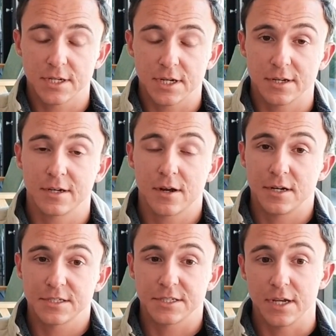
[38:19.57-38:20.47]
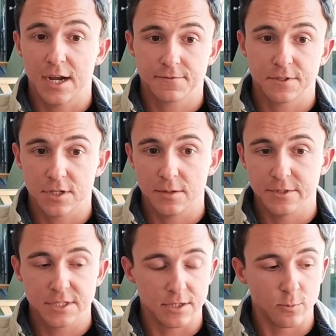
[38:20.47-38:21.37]
And like, honestly, half the time
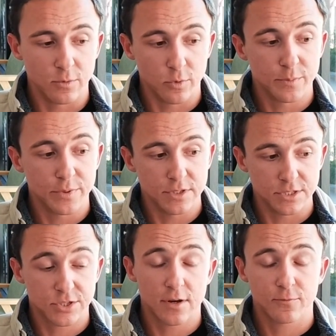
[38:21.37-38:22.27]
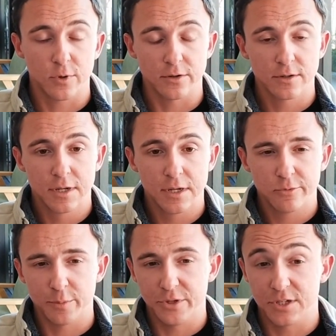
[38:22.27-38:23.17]
it's like when we're building software
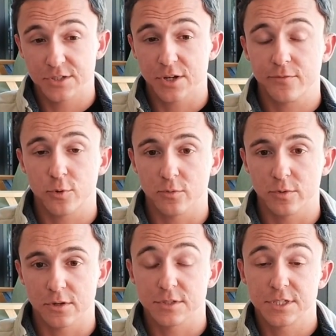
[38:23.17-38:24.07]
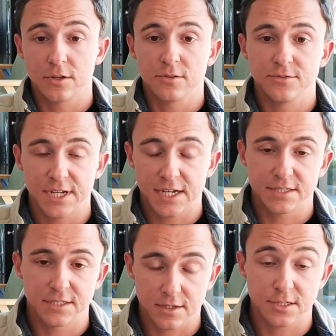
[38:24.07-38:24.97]
with ourselves
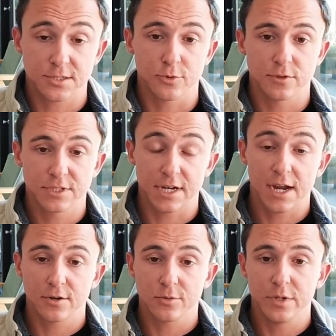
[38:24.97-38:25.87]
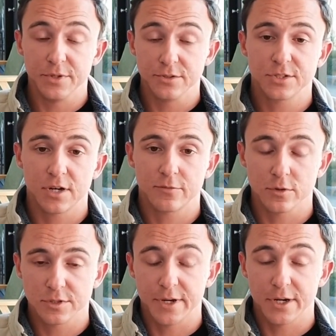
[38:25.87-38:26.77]
as the customer. It's like, how do we build software
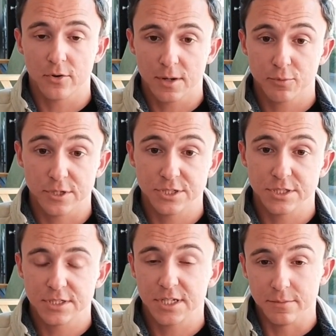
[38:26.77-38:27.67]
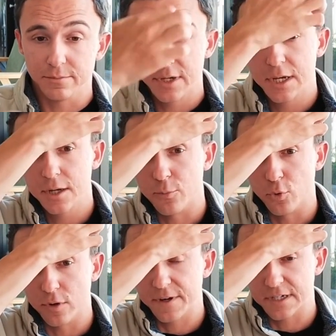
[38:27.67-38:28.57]
to make our operations team
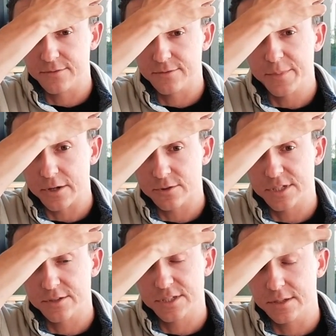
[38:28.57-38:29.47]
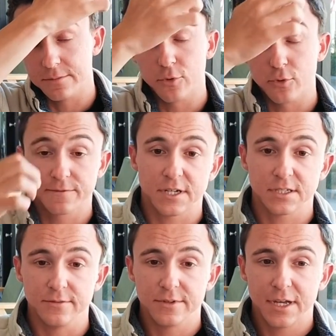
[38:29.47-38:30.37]
more effective, to make our sales team more
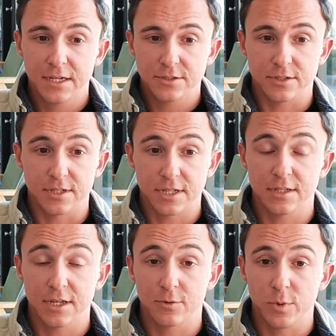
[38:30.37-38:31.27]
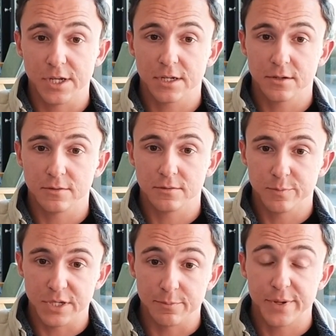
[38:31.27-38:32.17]
effective, so that then like we can
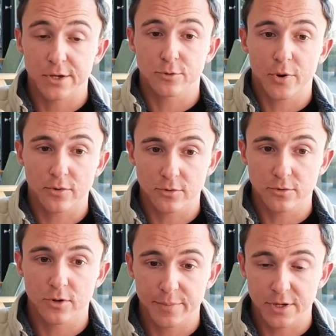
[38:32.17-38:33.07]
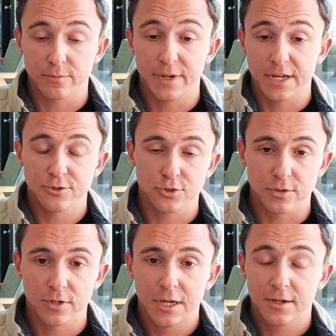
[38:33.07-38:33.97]
be a better partner, a better
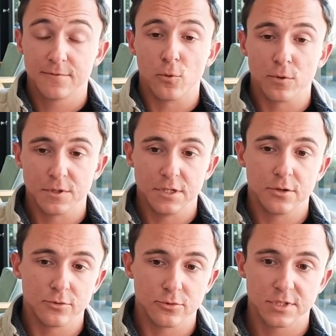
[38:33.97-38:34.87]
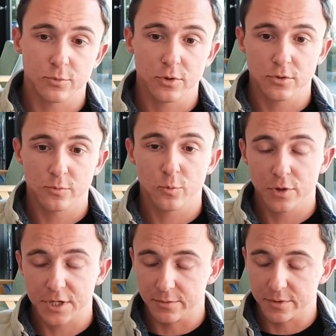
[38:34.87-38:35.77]
manager for the owners that we're
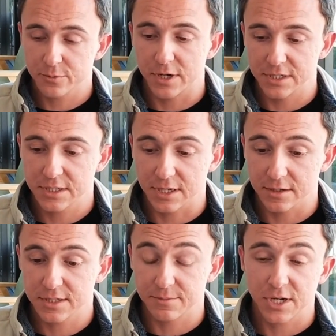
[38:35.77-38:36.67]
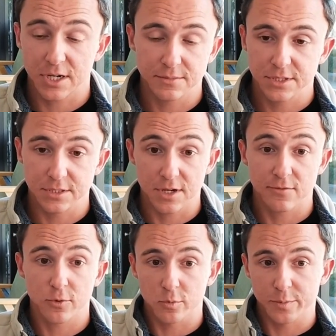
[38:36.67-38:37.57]
working with, right? It's like sometimes the
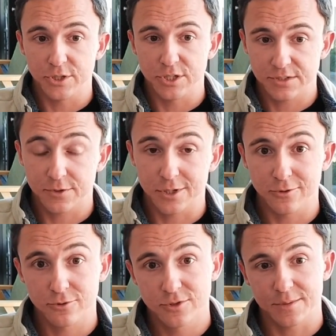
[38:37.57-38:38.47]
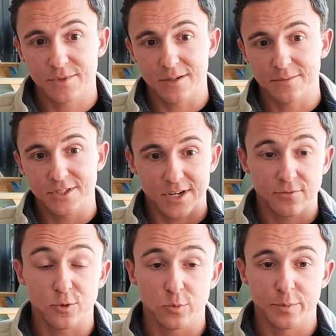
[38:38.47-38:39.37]
software we're building is for the owners, sometimes the
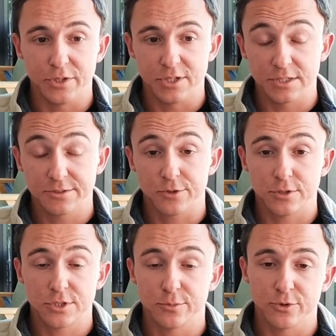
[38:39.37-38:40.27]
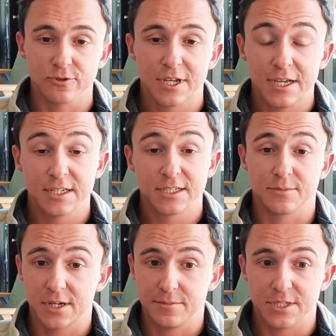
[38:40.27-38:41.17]
software we're building is for consumers,
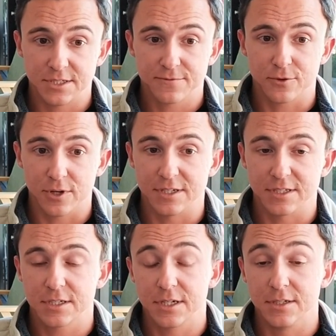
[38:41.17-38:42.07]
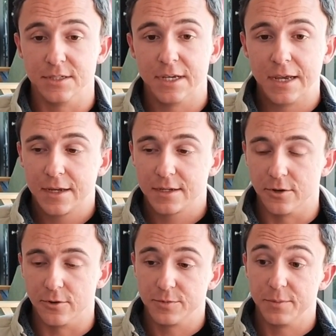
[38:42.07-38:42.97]
sometimes it's for us. And
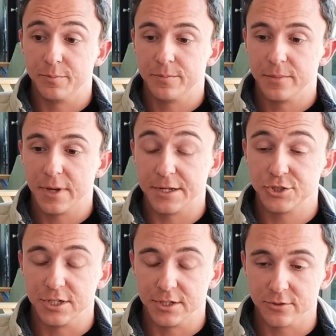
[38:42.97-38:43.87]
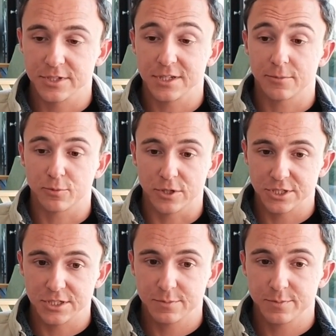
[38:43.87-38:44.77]
the engineers and the
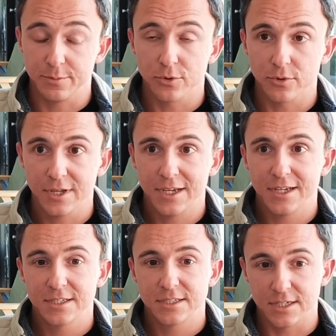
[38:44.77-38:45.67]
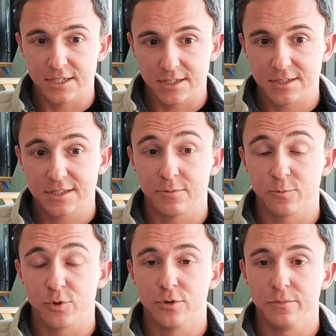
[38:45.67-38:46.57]
operations people sitting in the same
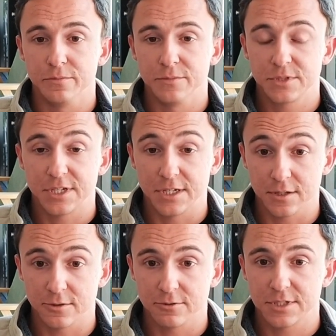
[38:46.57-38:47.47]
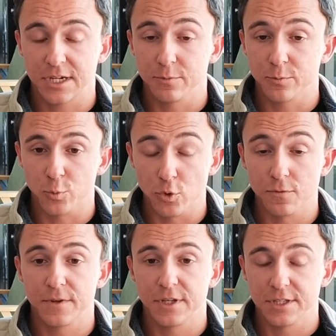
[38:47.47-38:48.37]
room, sitting under the same
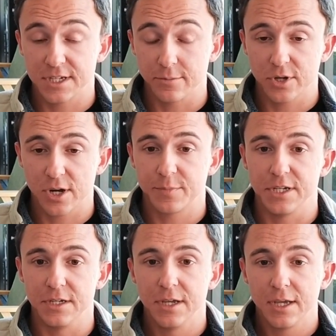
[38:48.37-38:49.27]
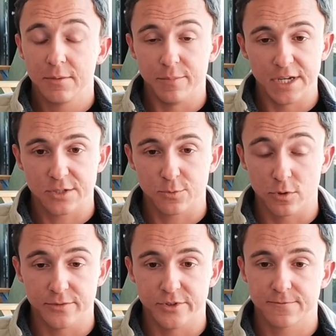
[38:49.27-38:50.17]
roof in the same company makes a
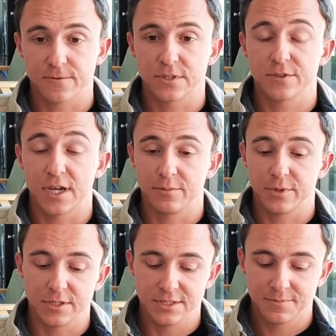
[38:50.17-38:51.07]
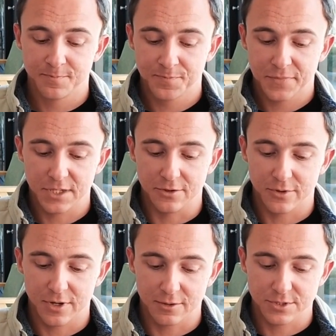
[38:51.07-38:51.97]
world of a difference for that, because
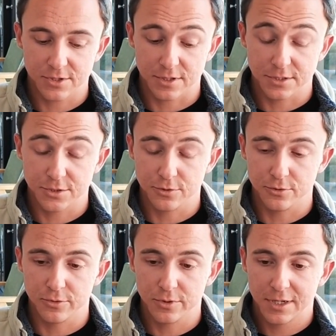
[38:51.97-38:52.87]
I was talking to